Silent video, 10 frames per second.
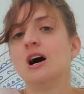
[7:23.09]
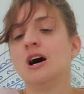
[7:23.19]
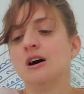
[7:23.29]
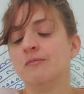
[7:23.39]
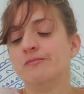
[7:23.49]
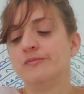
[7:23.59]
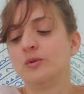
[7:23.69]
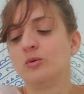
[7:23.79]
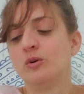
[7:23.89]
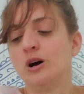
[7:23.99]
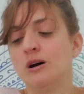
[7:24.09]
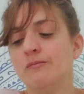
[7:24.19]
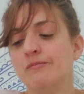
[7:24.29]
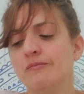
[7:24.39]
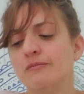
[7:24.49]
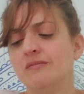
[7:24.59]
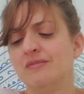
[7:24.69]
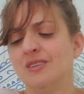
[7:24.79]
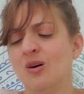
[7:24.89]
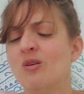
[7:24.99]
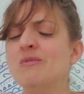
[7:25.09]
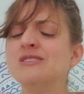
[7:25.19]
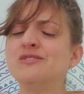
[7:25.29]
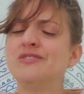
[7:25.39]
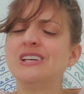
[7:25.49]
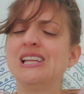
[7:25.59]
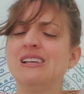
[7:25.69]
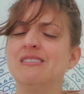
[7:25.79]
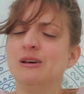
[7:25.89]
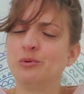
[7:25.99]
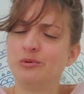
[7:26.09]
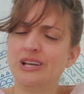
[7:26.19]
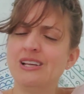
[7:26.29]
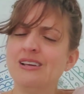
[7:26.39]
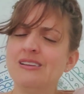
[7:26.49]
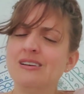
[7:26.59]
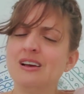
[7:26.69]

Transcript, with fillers: Um, um, almost feeling liberated